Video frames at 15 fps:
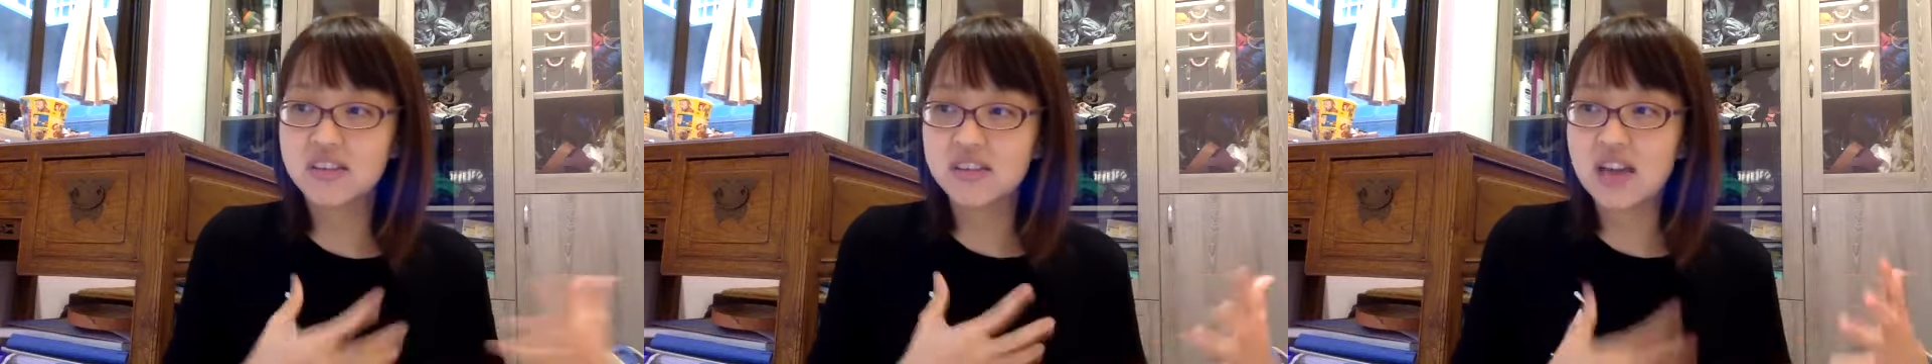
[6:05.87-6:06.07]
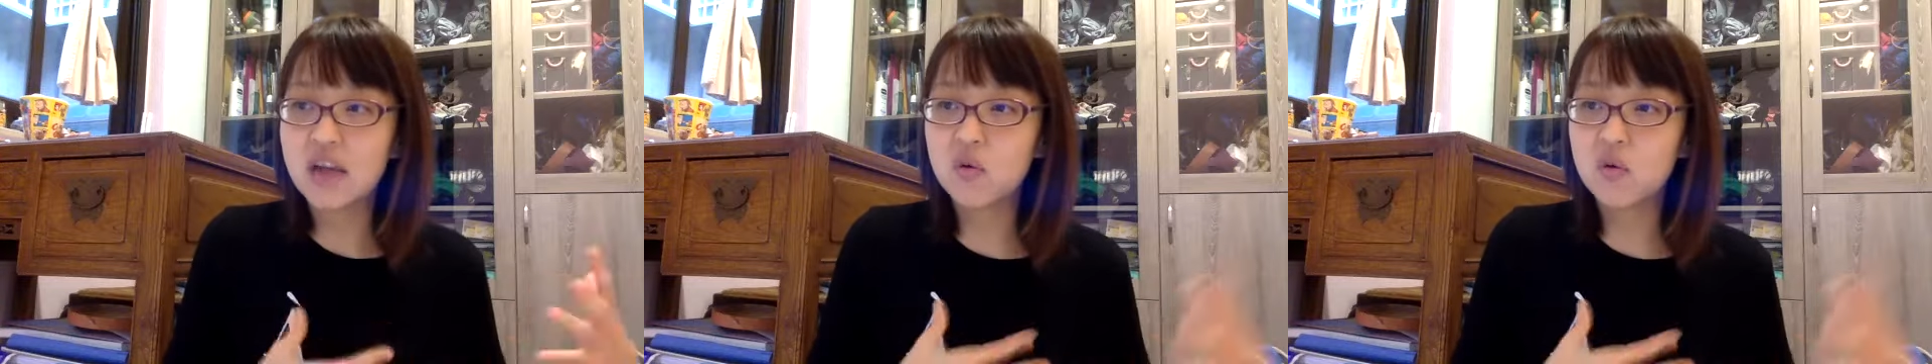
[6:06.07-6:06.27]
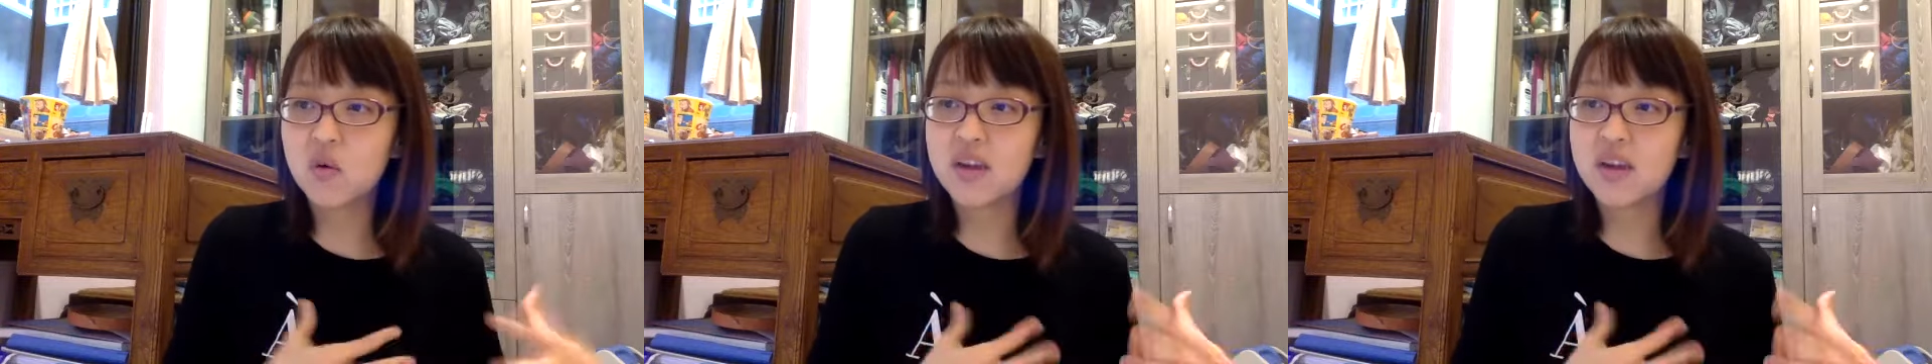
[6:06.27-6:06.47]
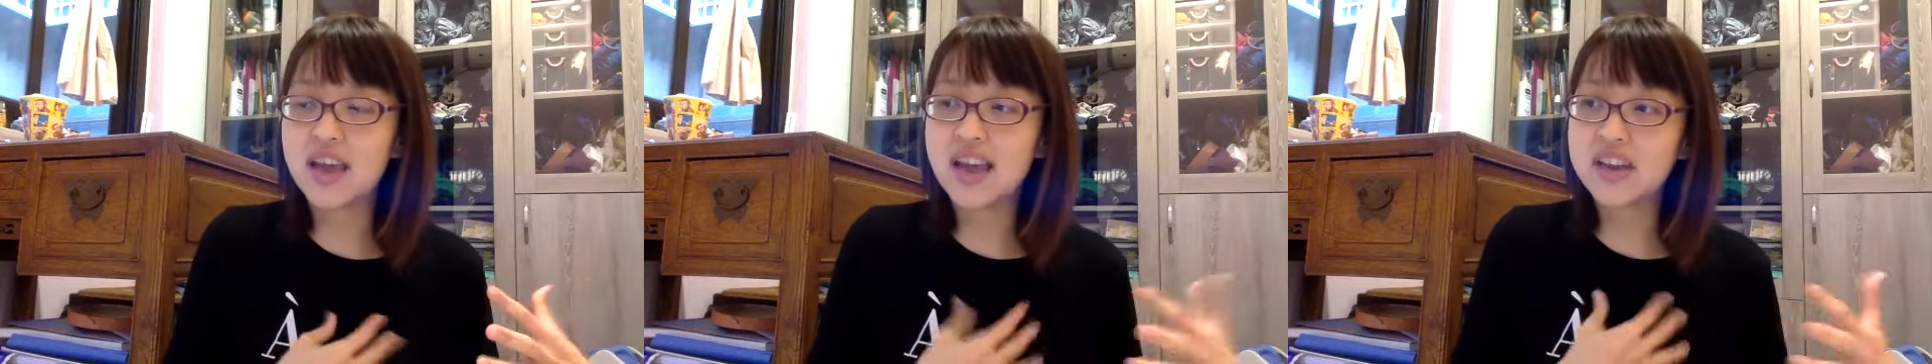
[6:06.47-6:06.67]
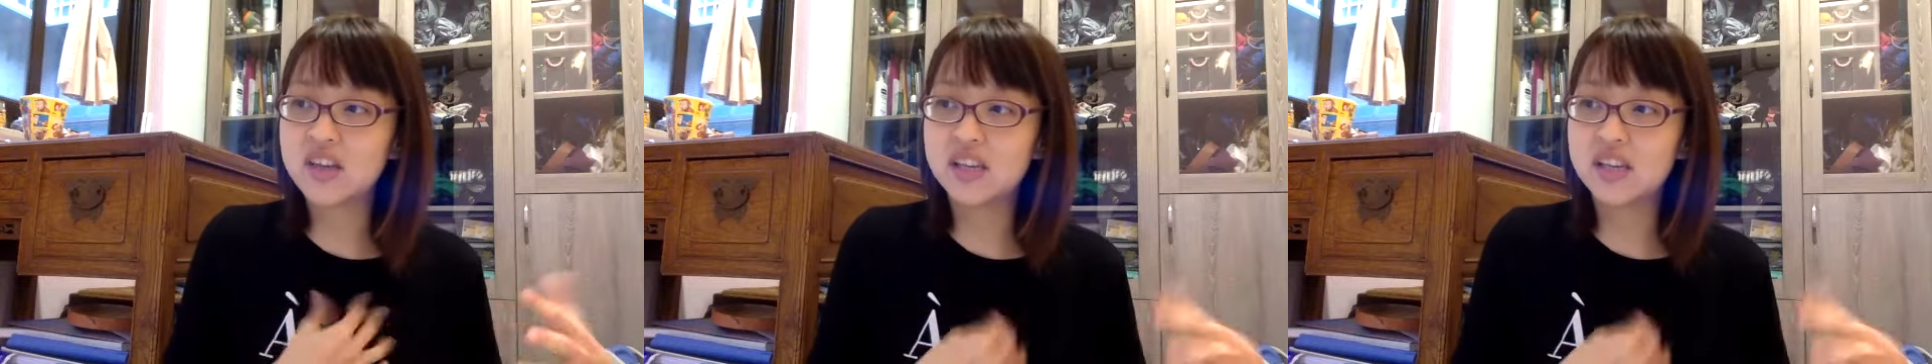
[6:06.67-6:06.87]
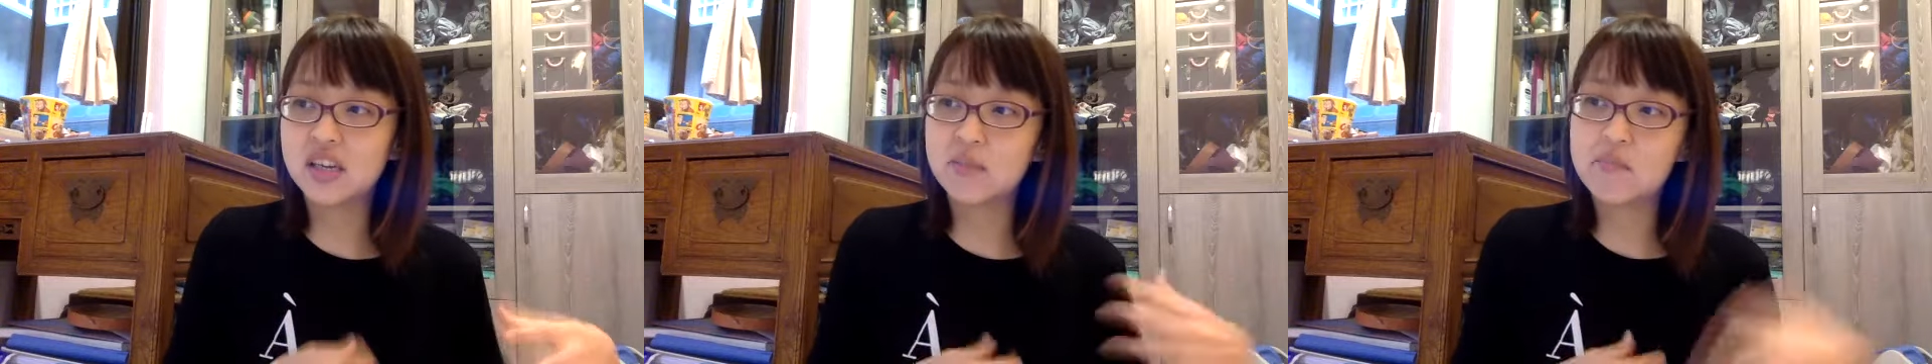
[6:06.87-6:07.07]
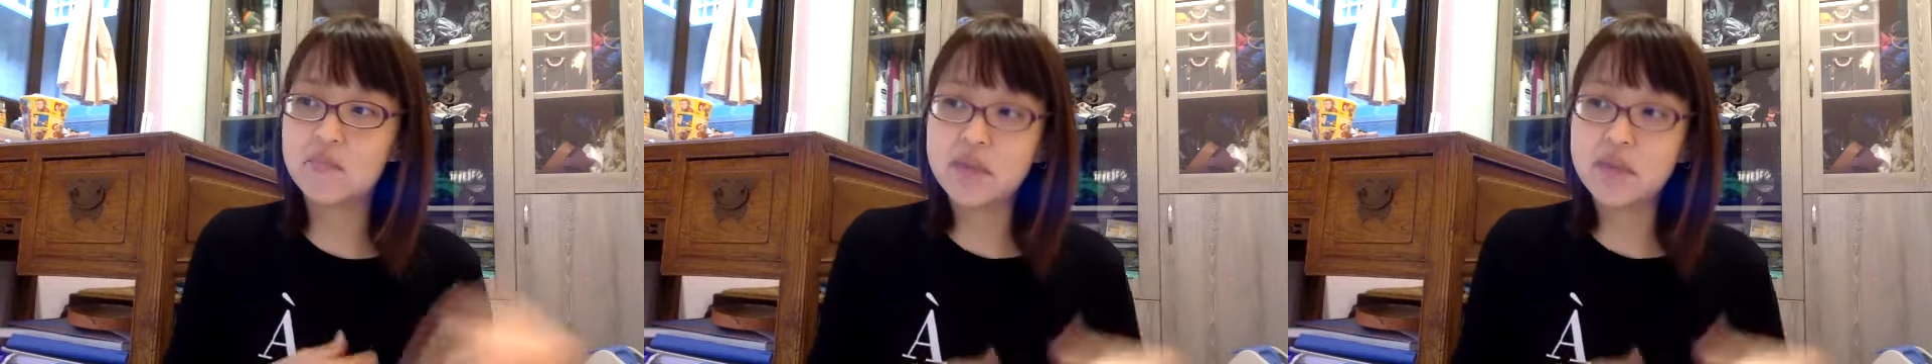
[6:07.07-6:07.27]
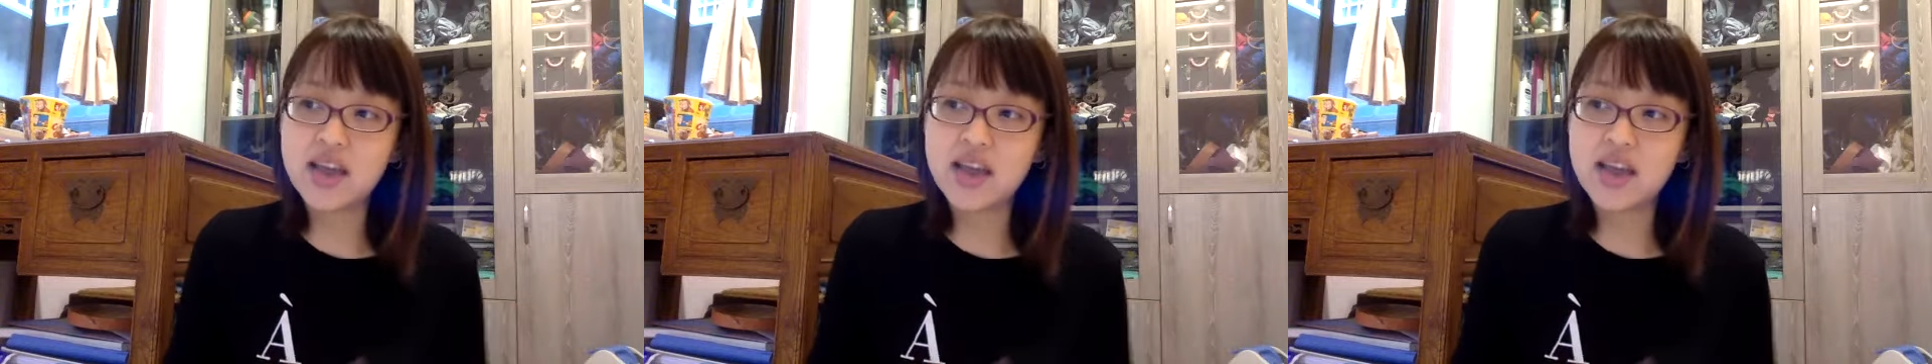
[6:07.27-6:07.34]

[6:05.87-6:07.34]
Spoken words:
I will get a bit